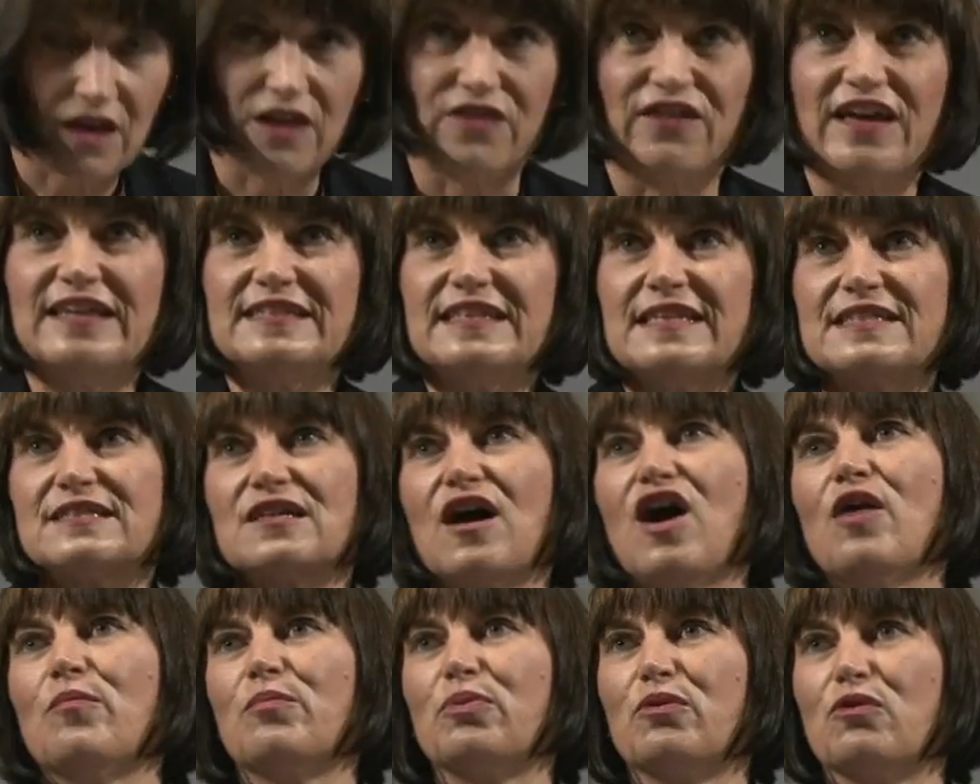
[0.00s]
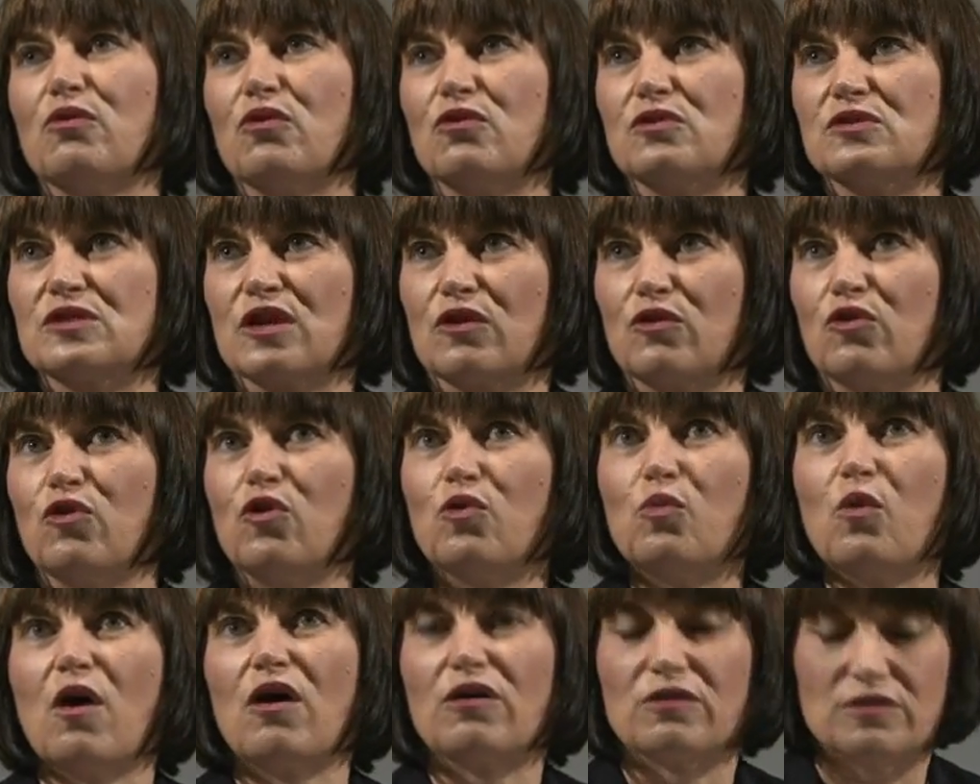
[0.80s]
These examples are
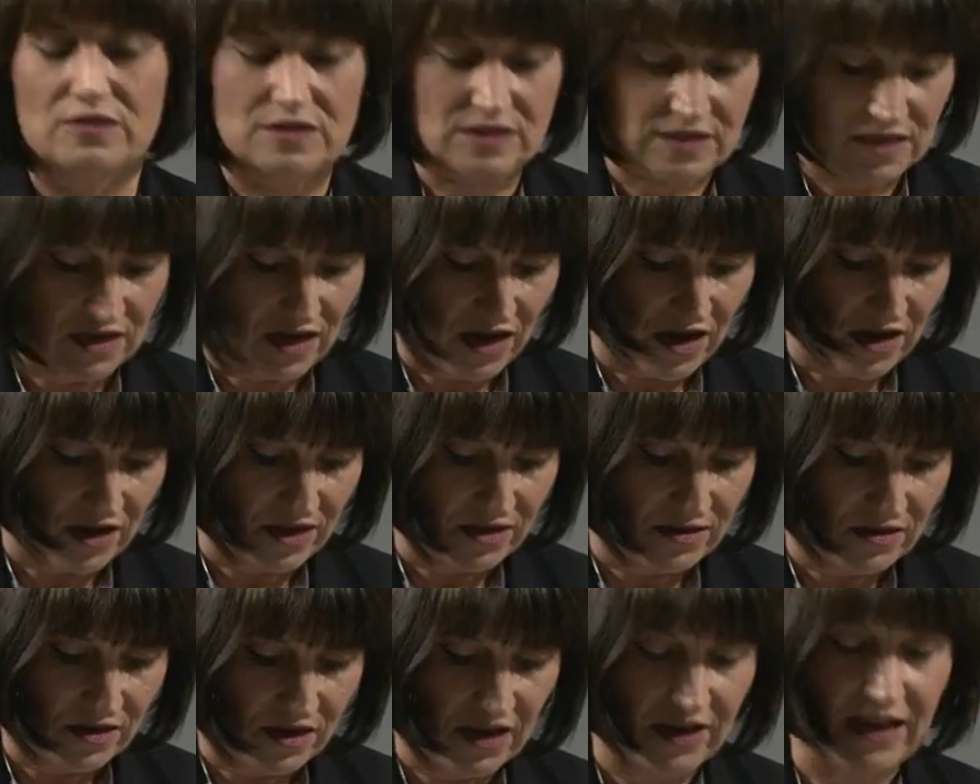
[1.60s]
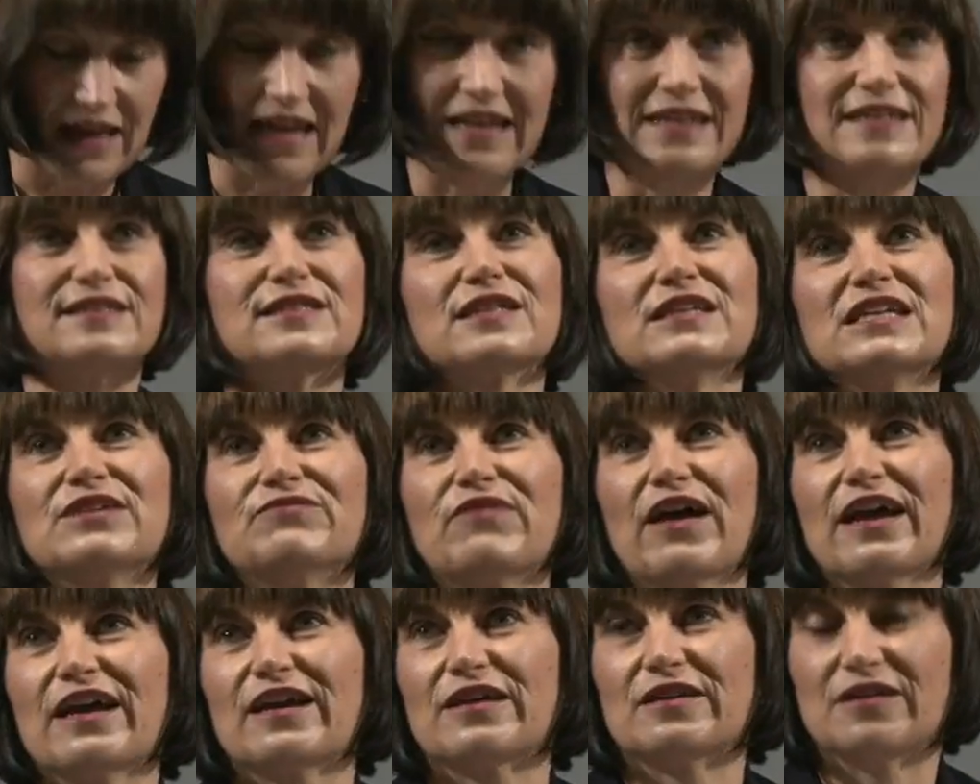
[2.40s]
all ones that I instantly
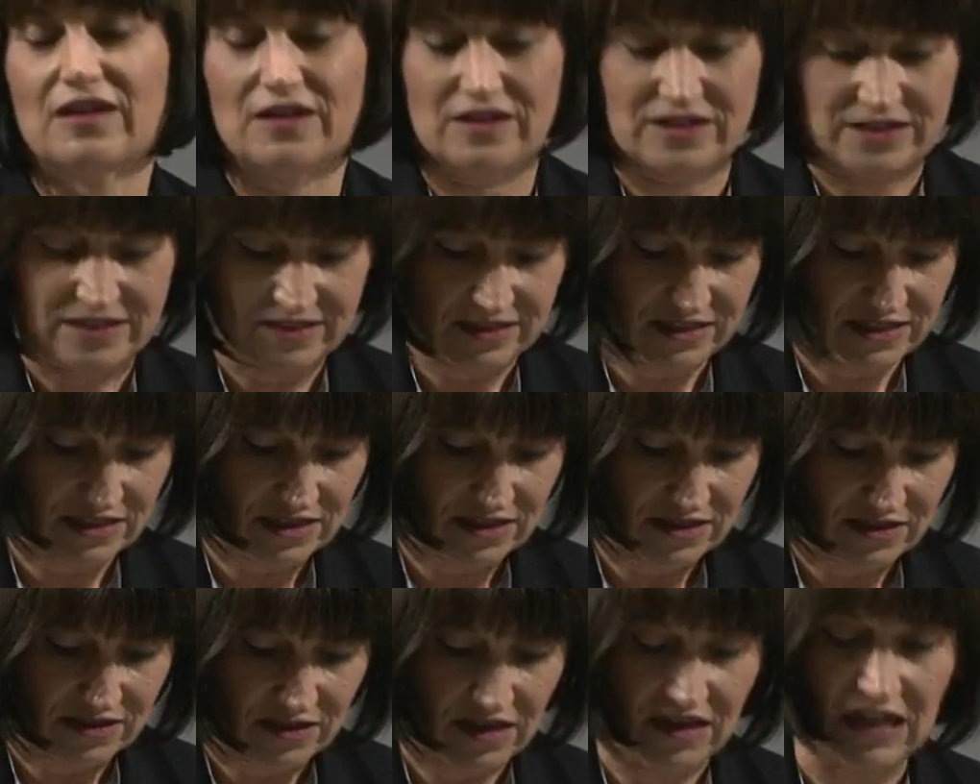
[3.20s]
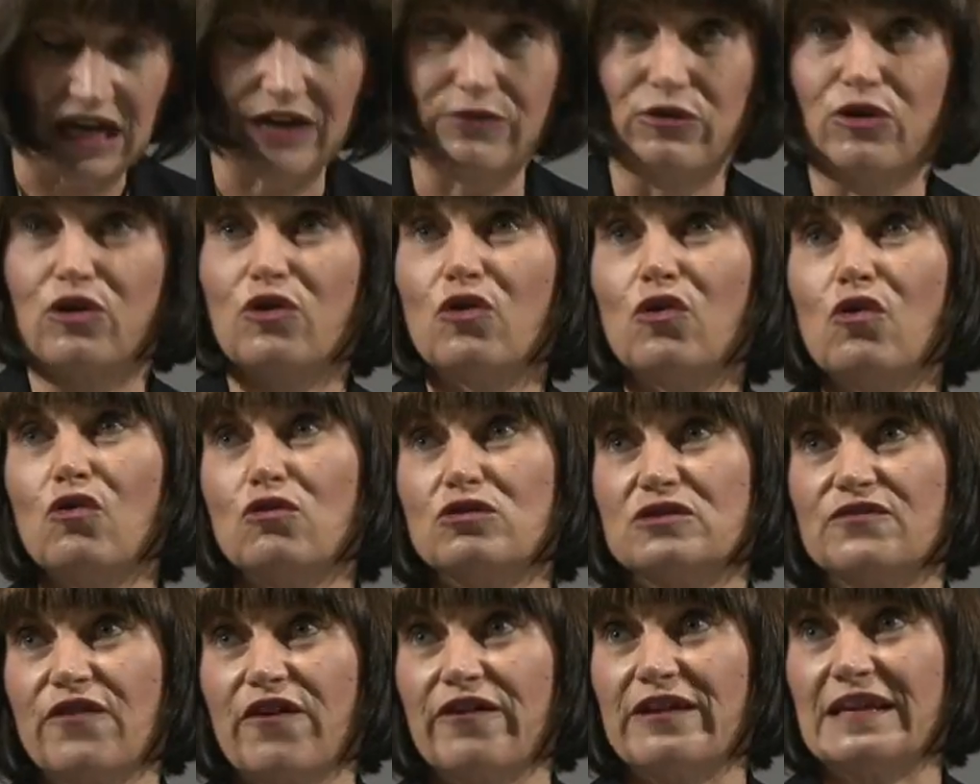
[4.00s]
recognised and I
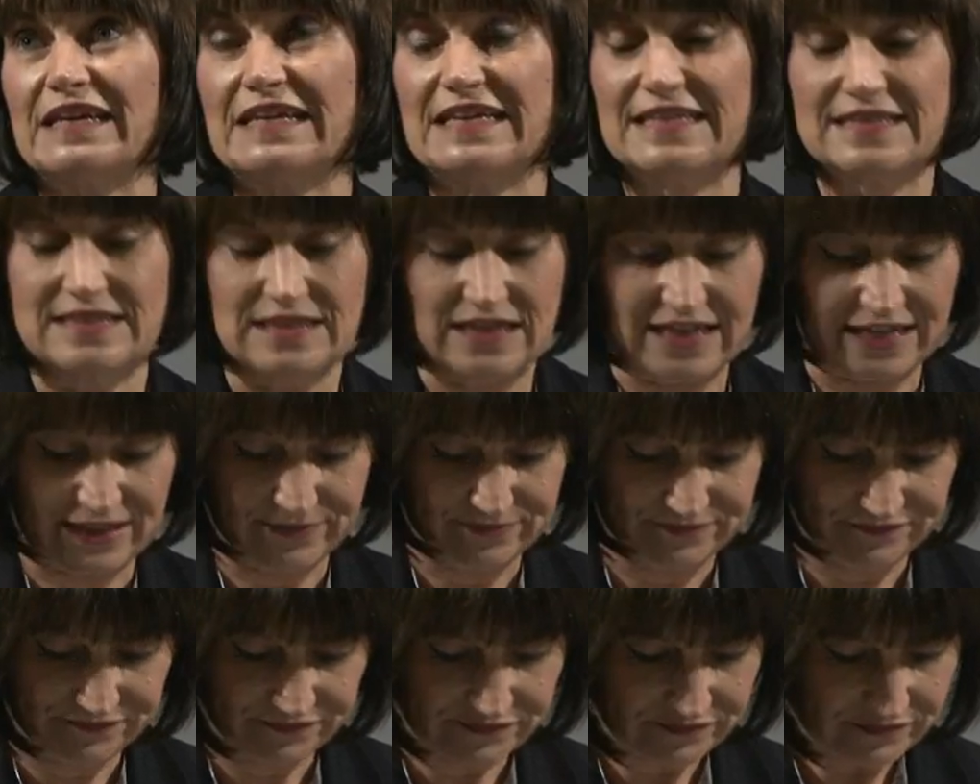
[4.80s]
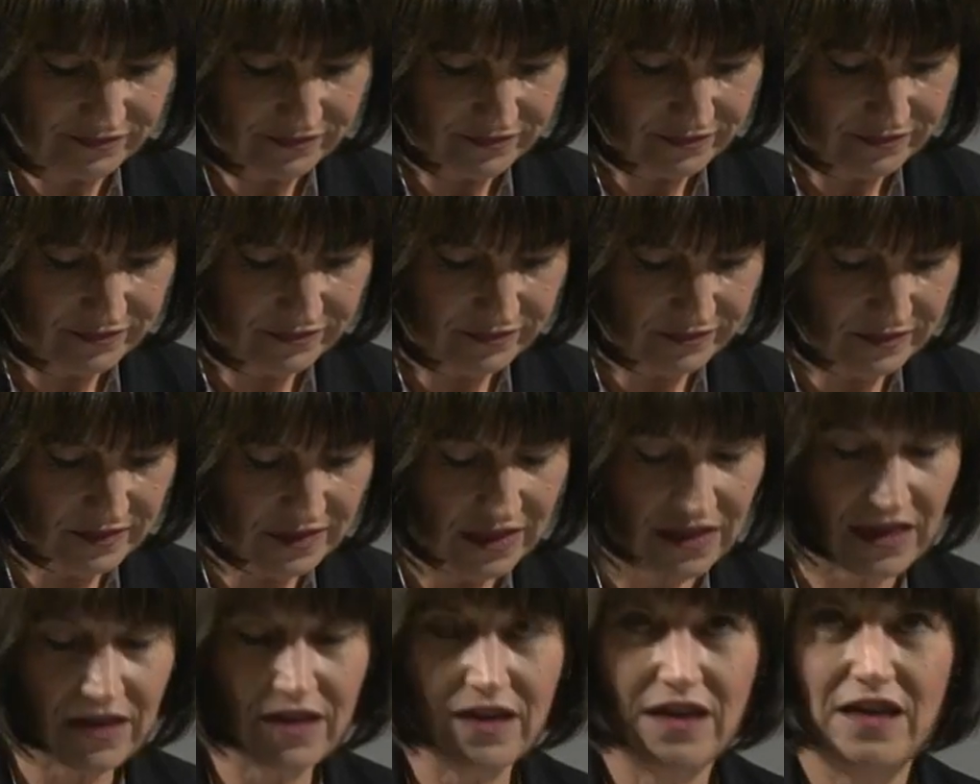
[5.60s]
recalled very easily.
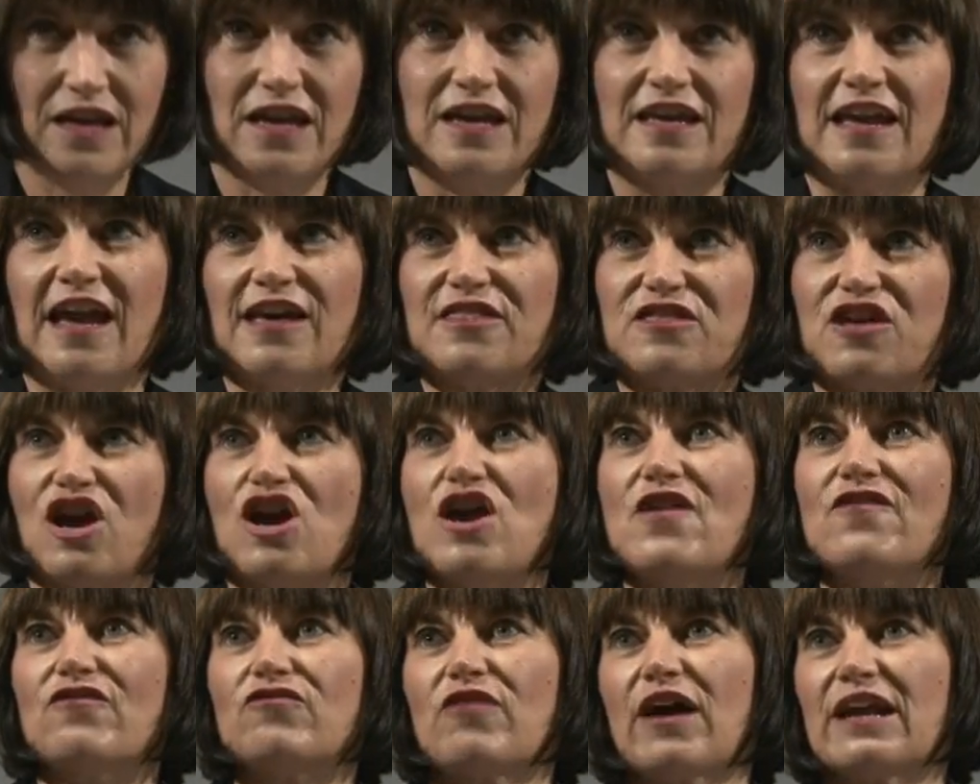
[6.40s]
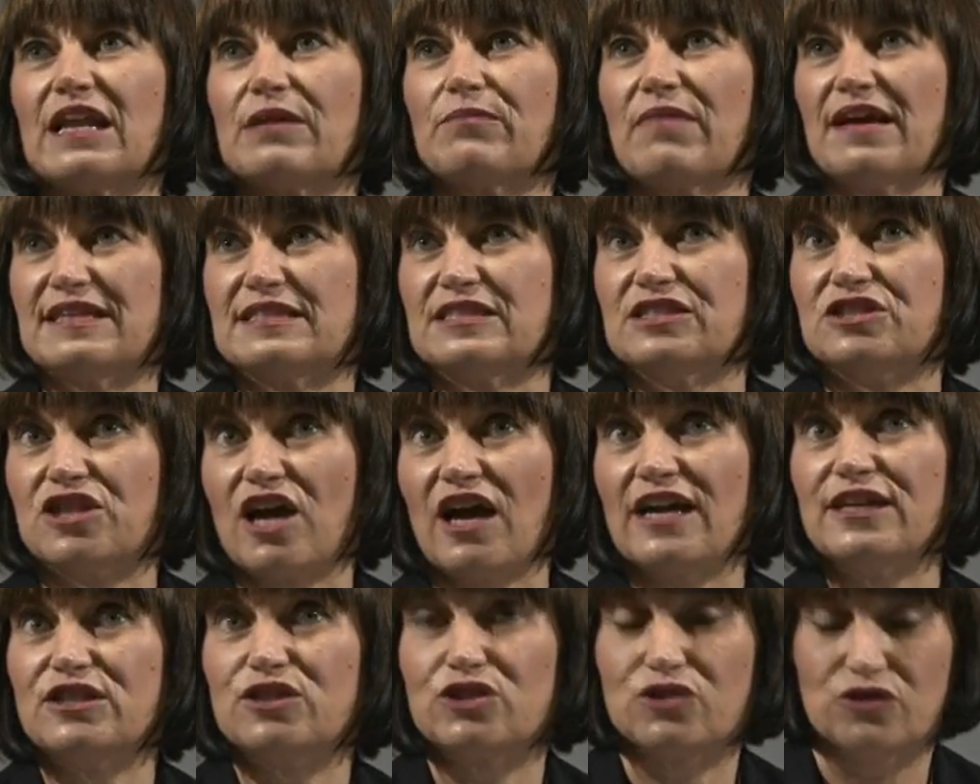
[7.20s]
Yet the overriding message
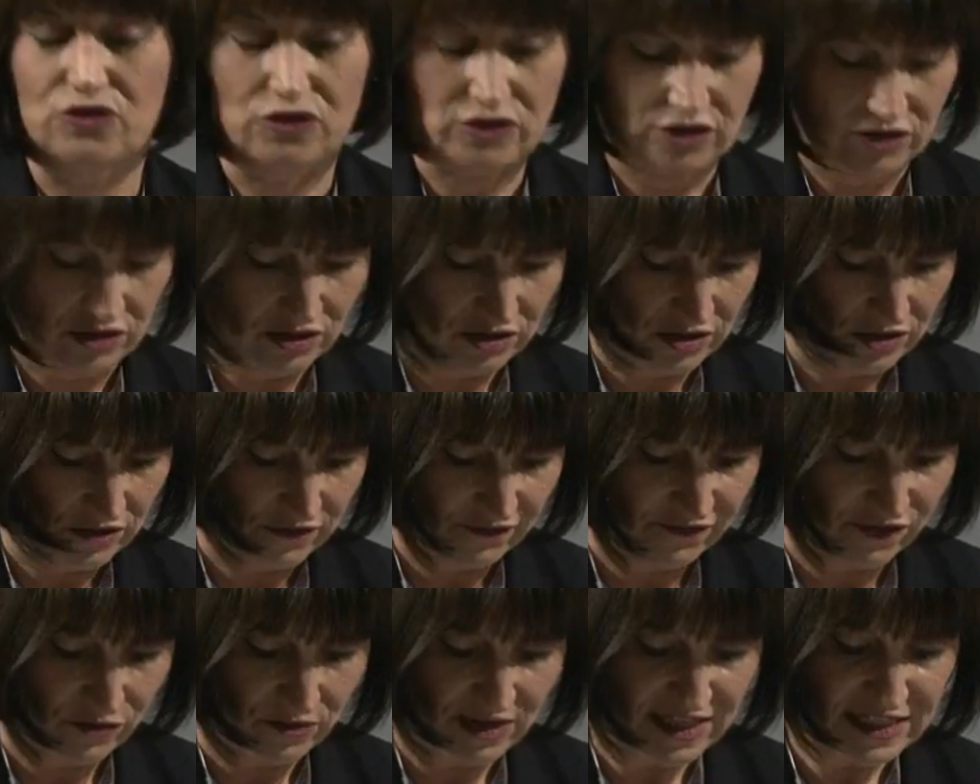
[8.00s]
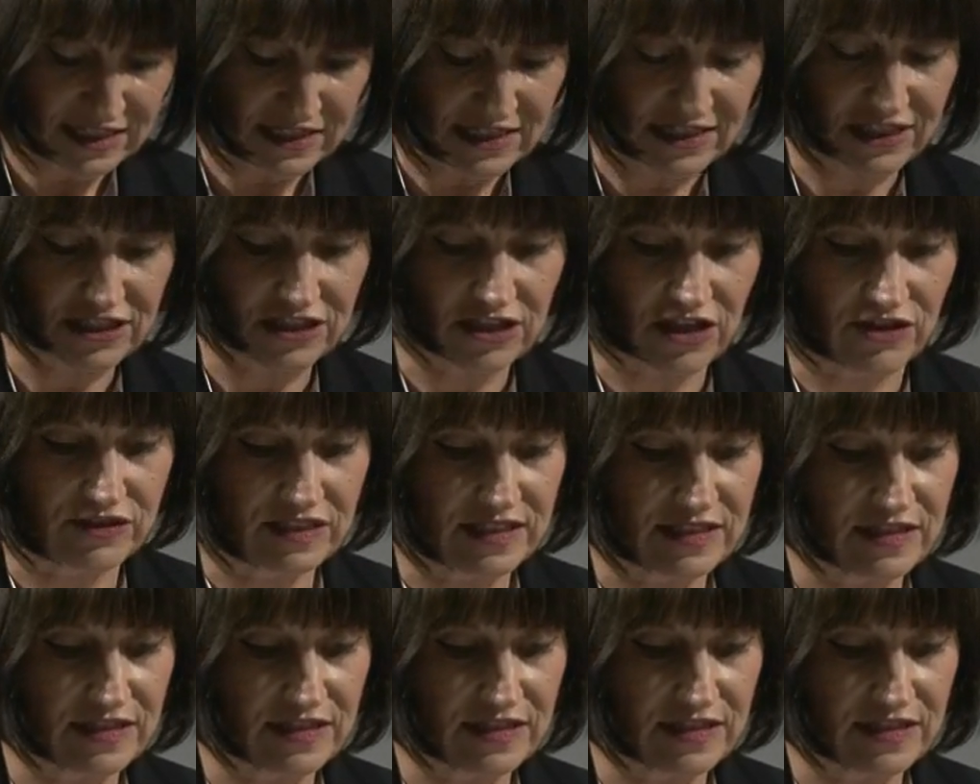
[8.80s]
I took from listening to those